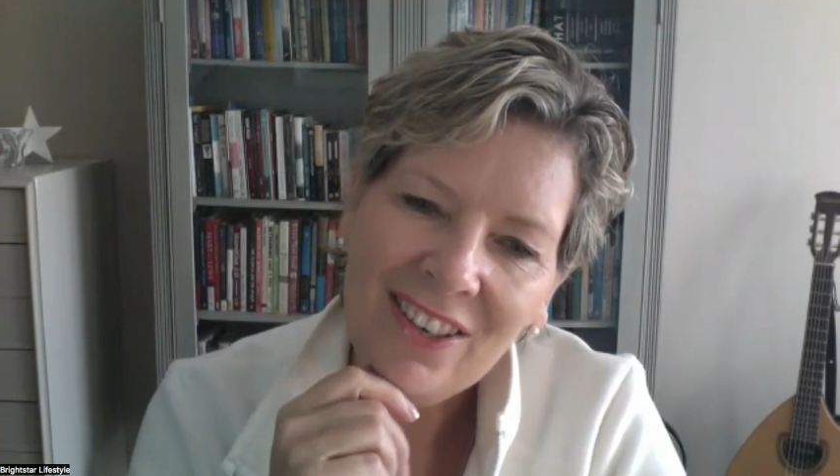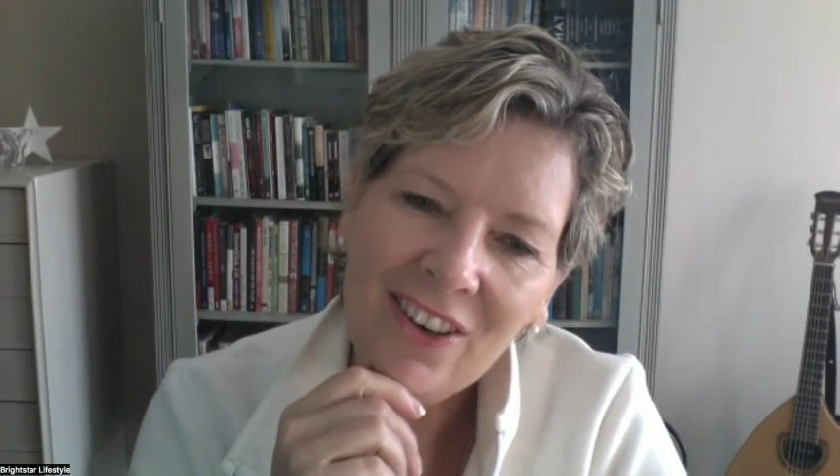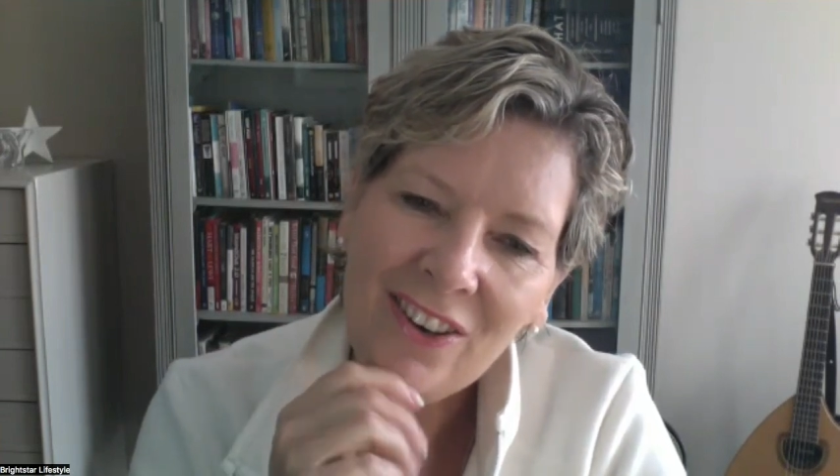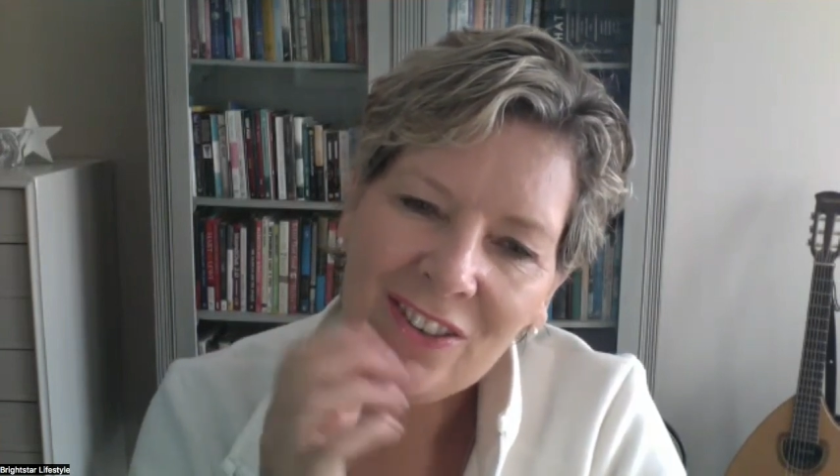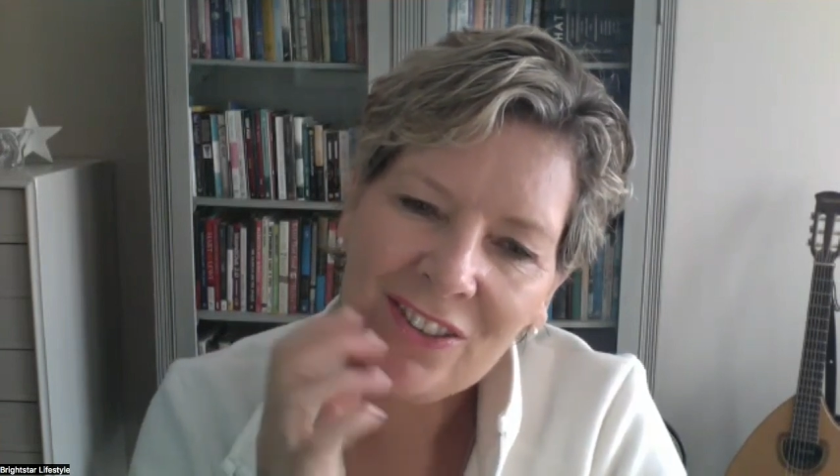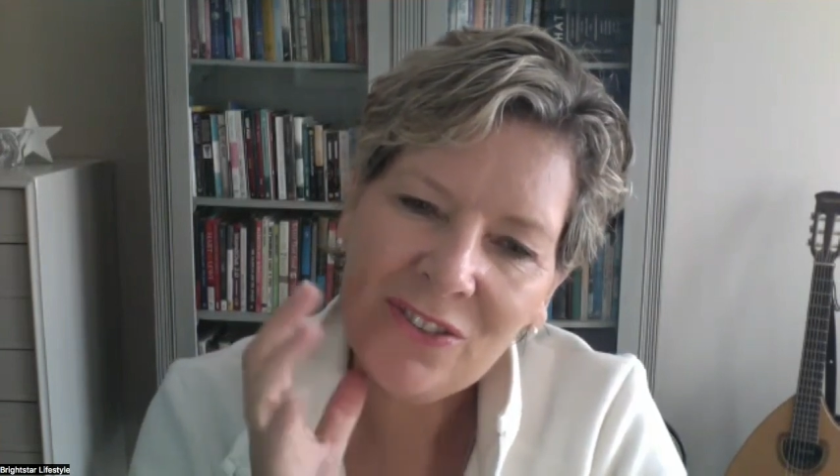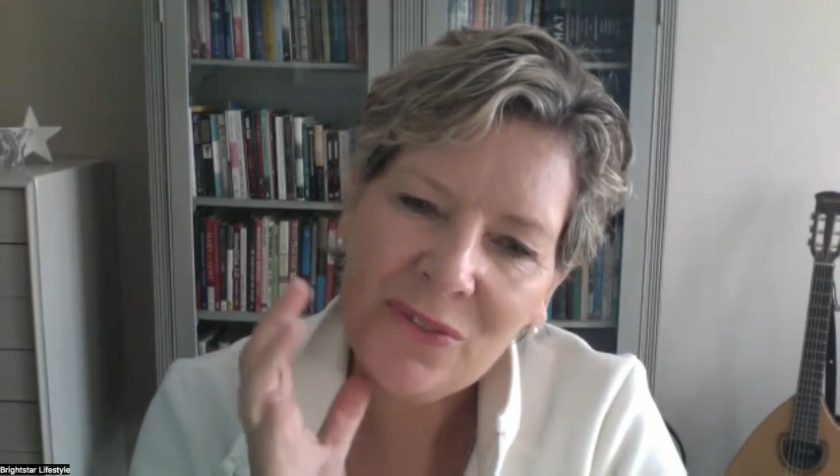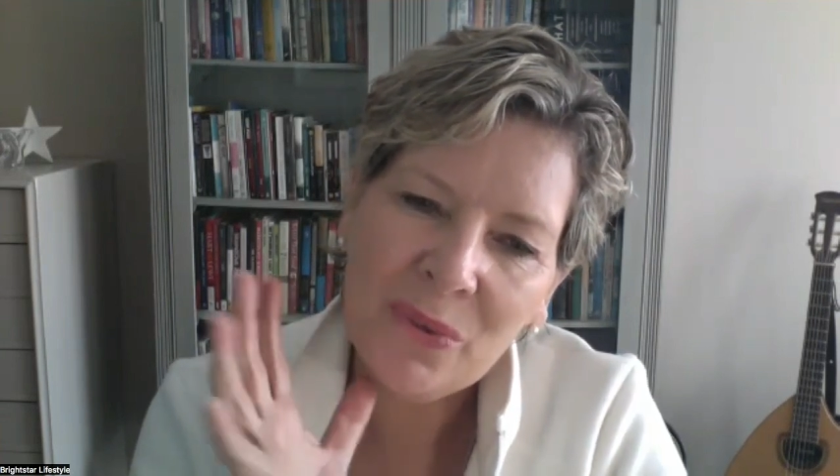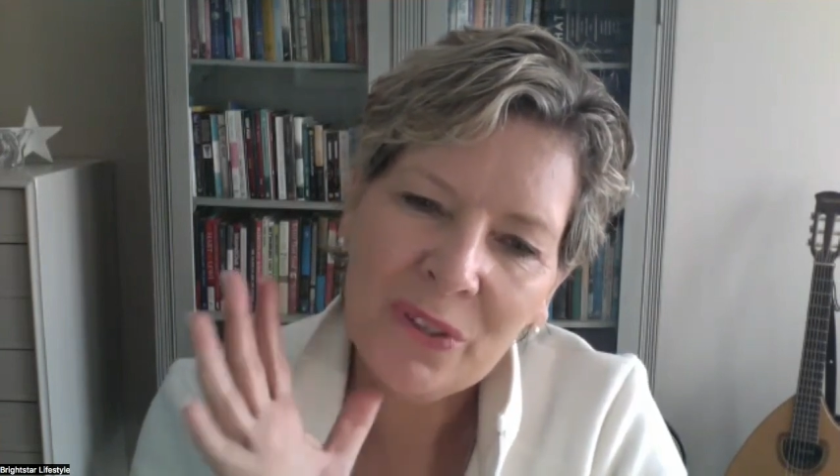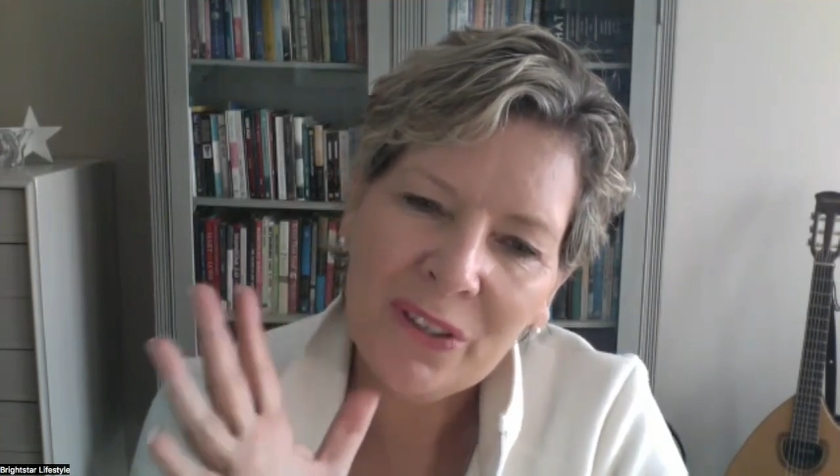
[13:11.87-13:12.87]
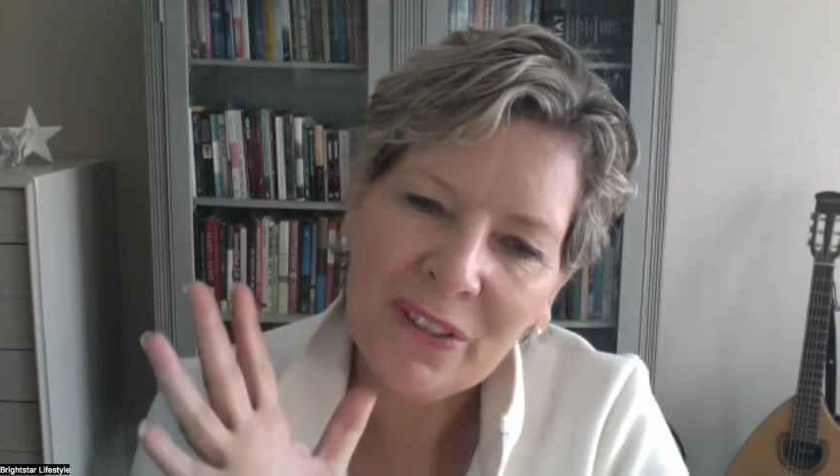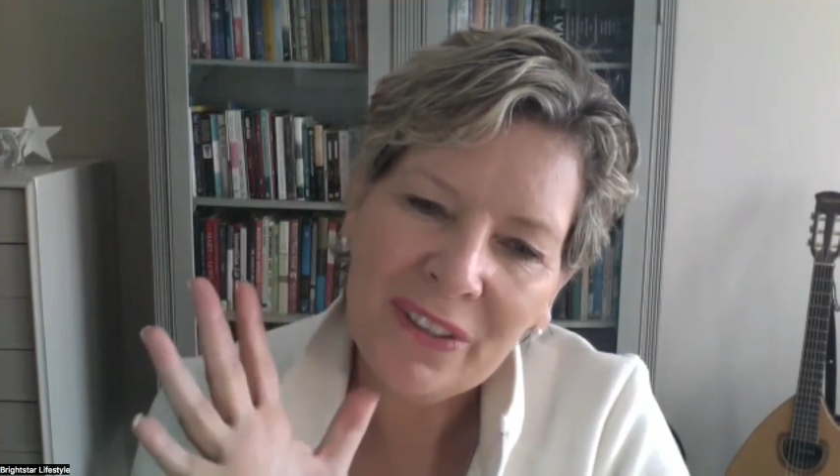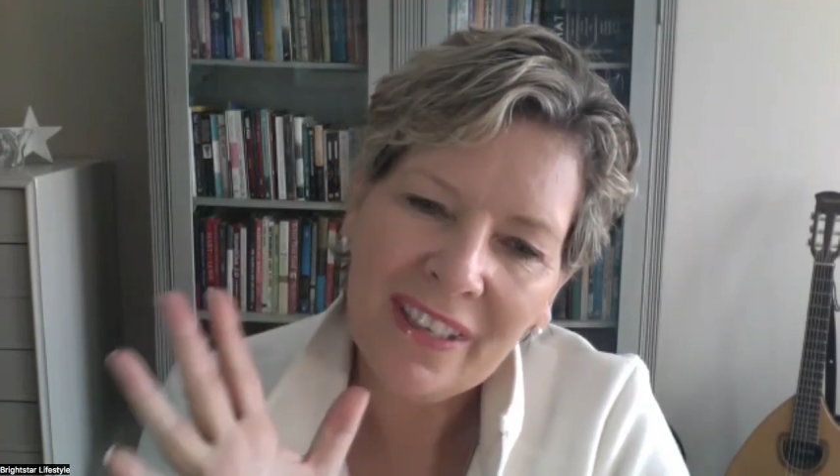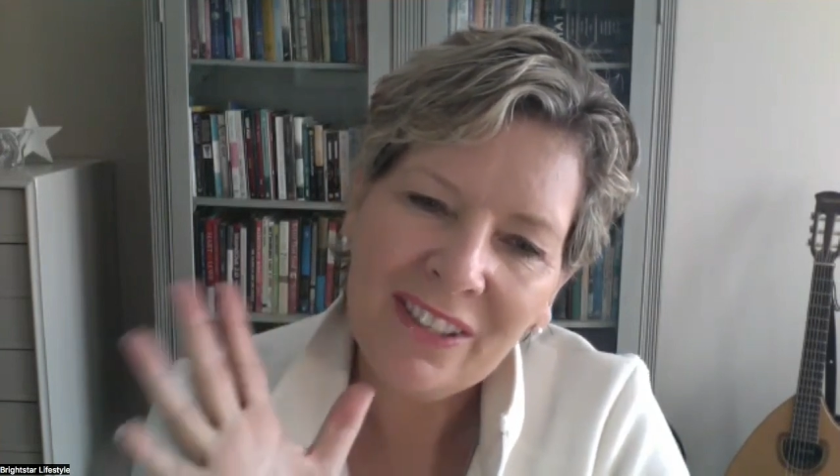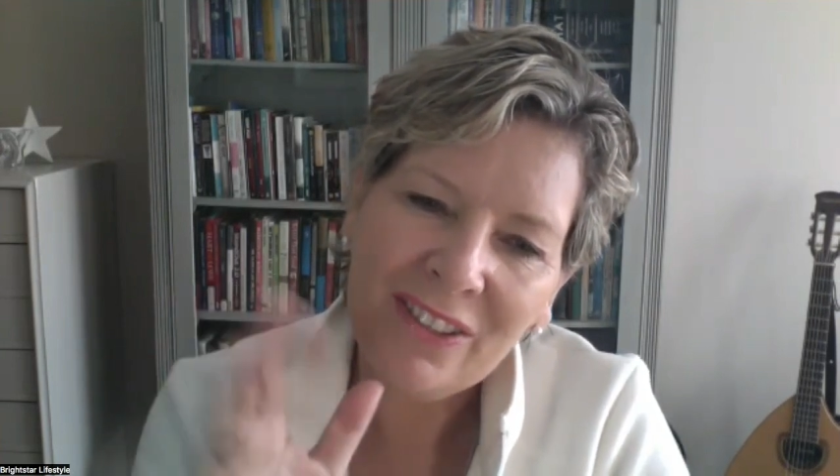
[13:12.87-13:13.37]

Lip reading: last word that